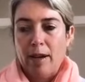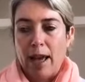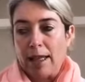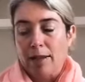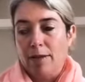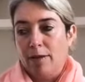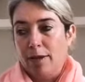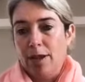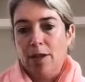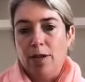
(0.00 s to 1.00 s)
As
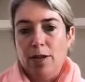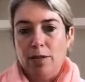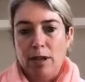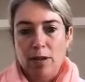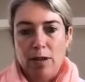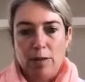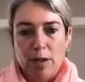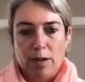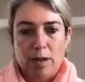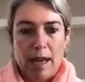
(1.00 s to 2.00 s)
physios, we used
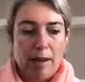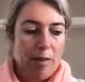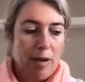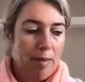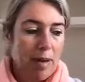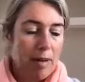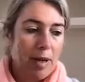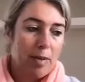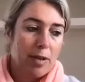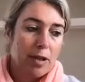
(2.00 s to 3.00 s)
to recommend
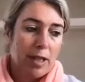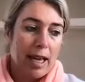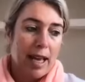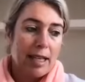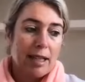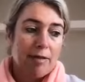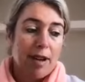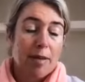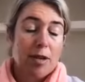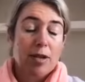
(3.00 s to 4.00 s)
people to take
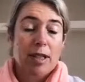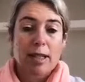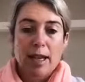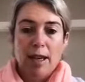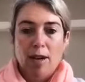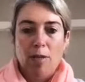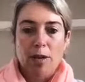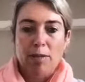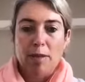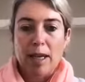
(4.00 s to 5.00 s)
anti-inflammatories
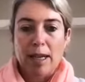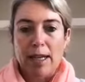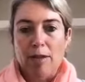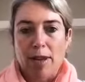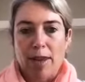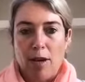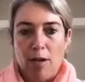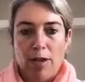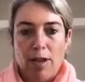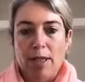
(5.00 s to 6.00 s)
almost immediately when they
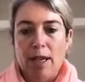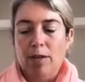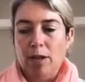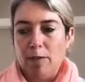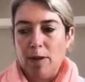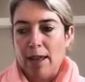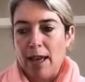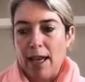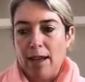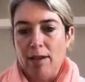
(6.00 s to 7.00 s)
hurt themselves or sprain
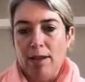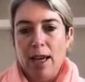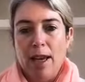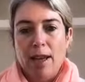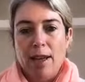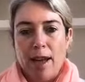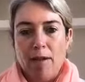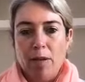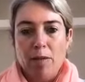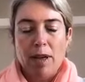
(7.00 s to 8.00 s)
their ankles.
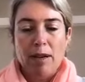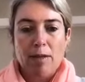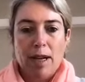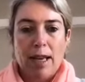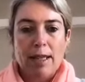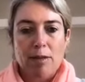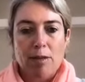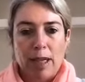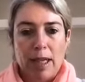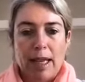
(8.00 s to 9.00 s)
Now we realize that
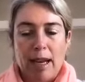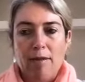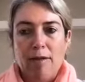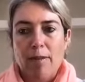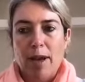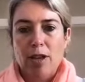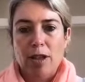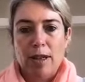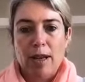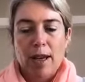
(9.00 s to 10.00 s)
we need that
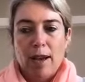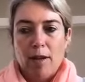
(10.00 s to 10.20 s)
inflammation.